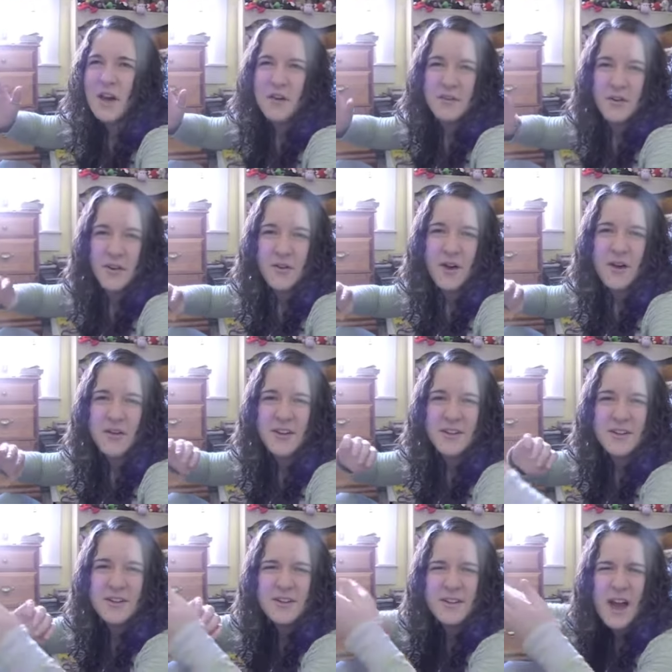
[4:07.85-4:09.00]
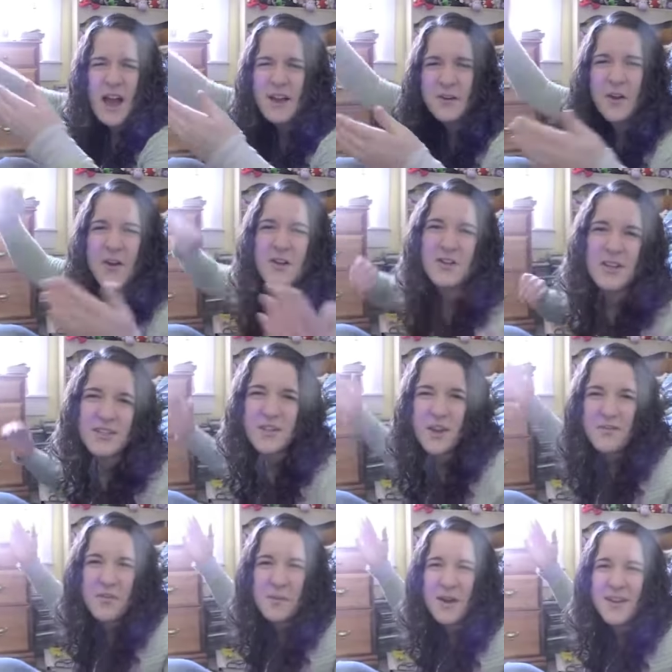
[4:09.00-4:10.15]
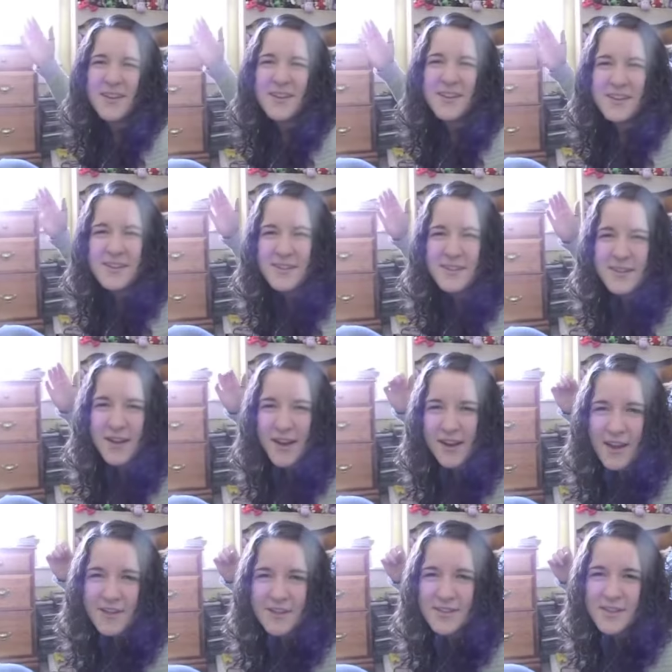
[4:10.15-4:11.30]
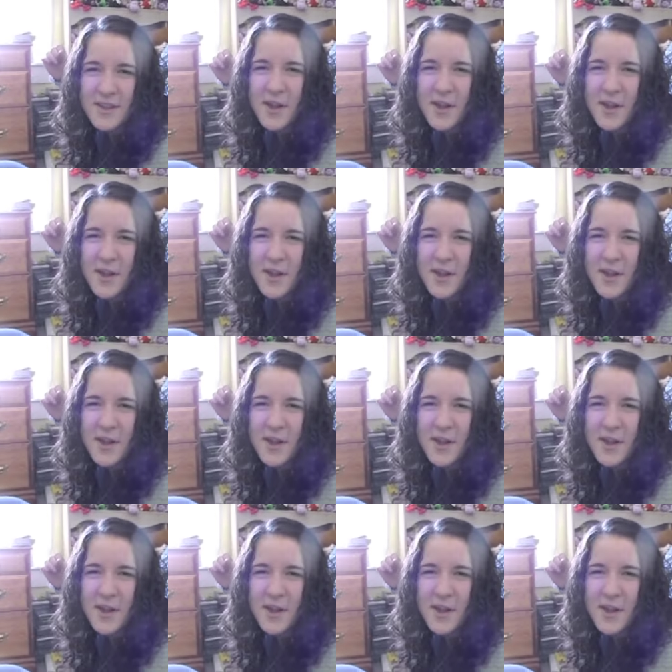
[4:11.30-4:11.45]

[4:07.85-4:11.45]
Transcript: I don't know how I don't know. I checked it off the bucket list, I guess.